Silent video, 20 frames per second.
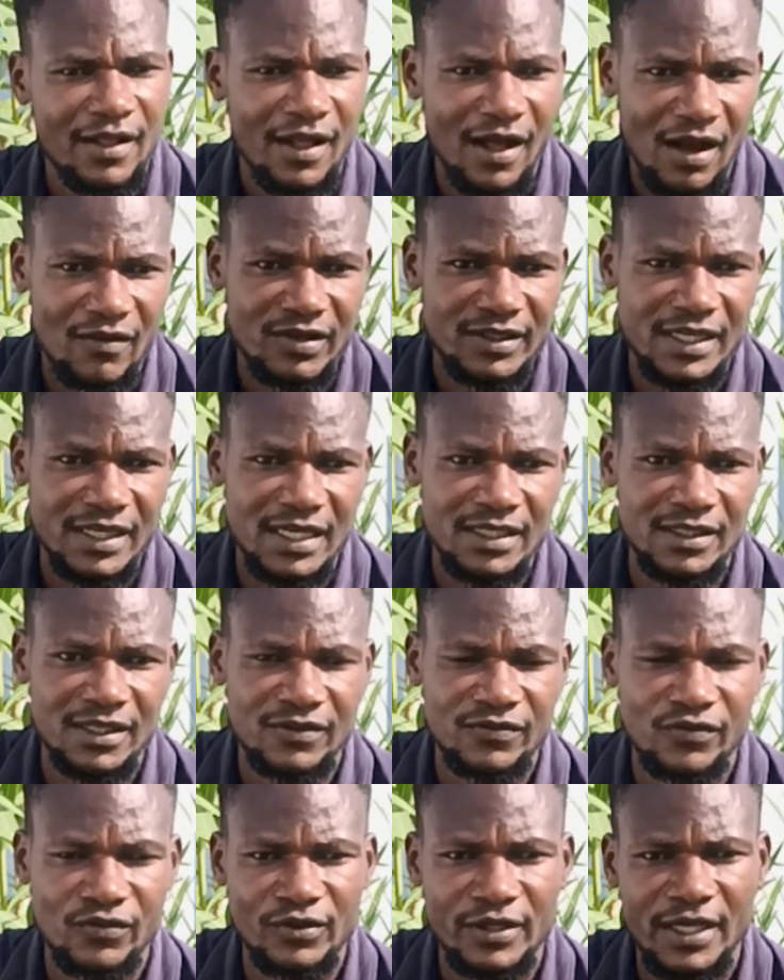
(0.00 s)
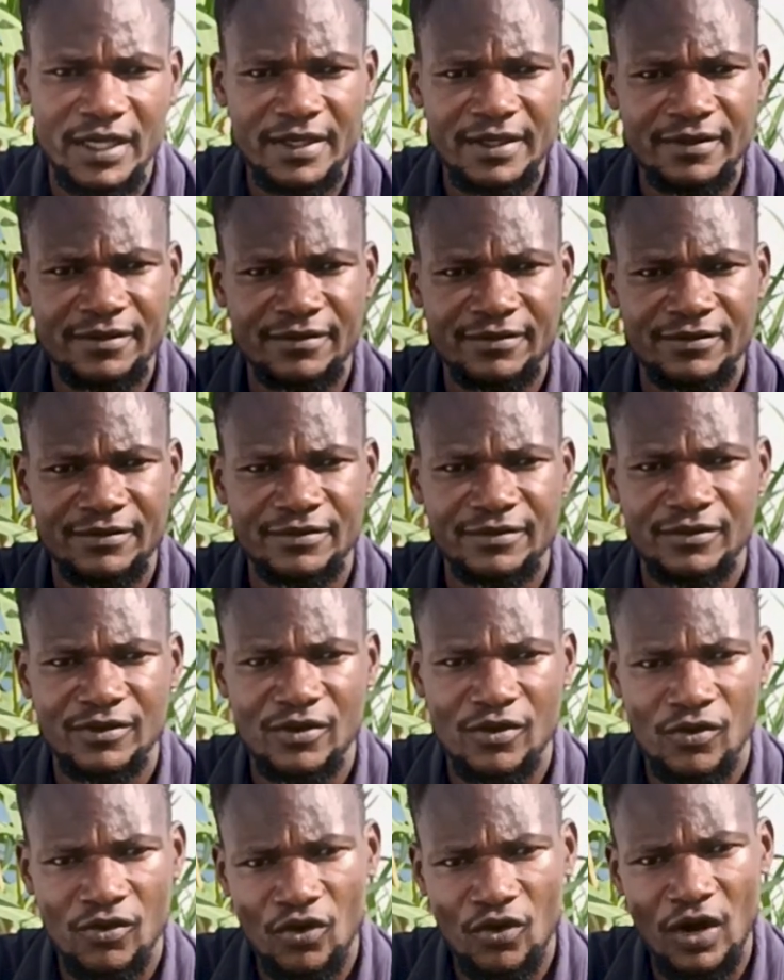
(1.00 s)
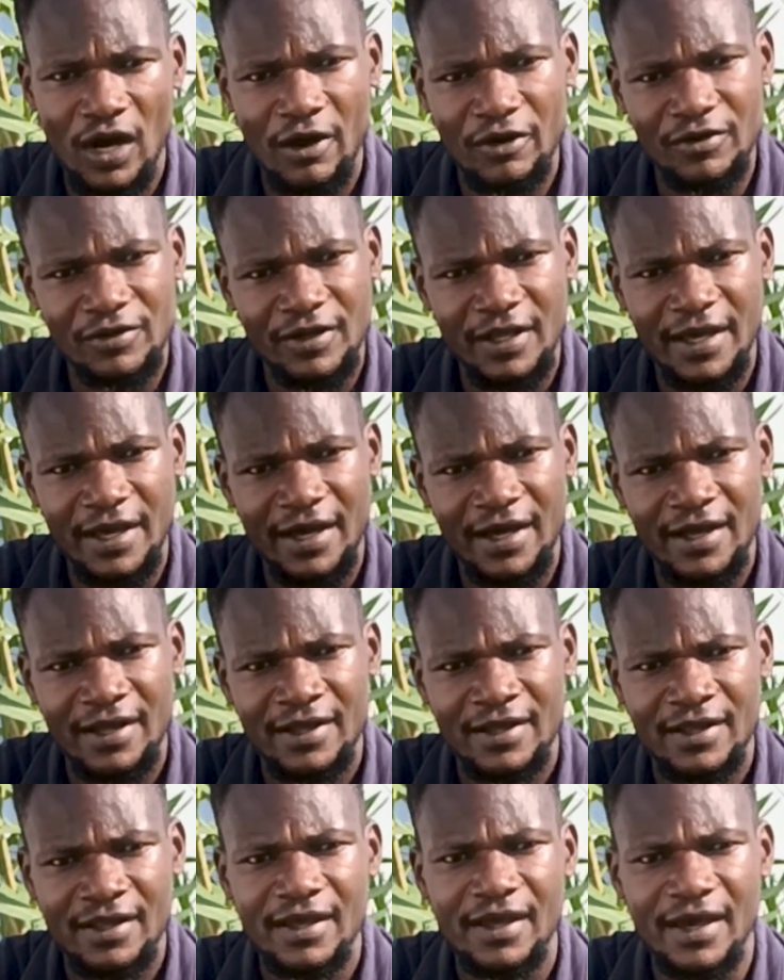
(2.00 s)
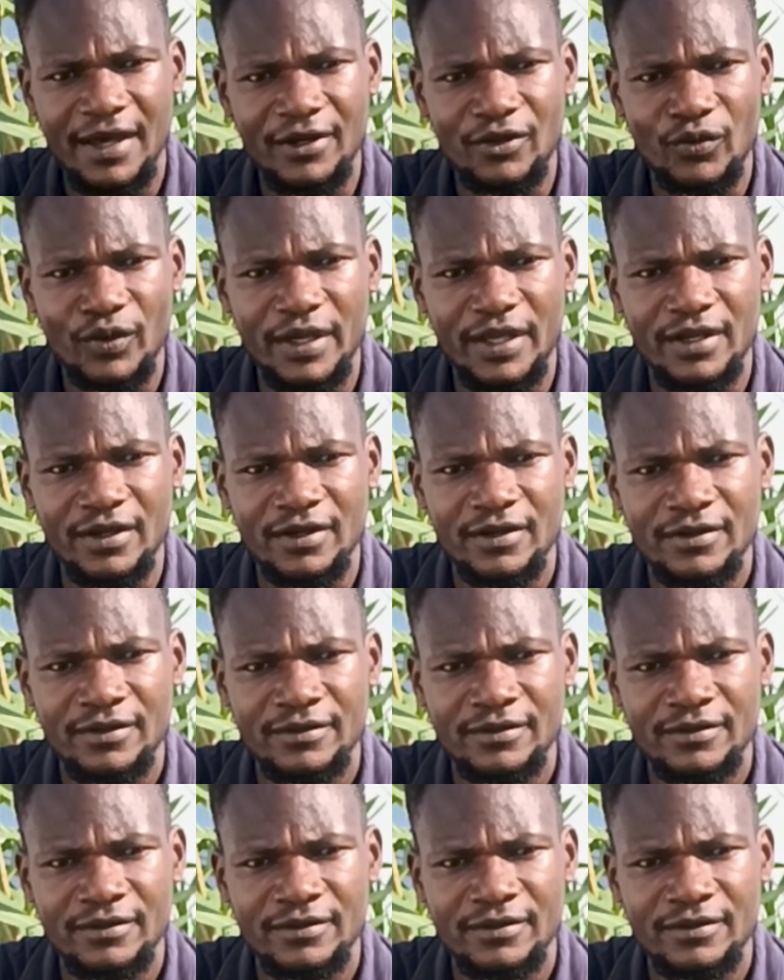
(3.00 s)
Have a successful day. Go out there and win.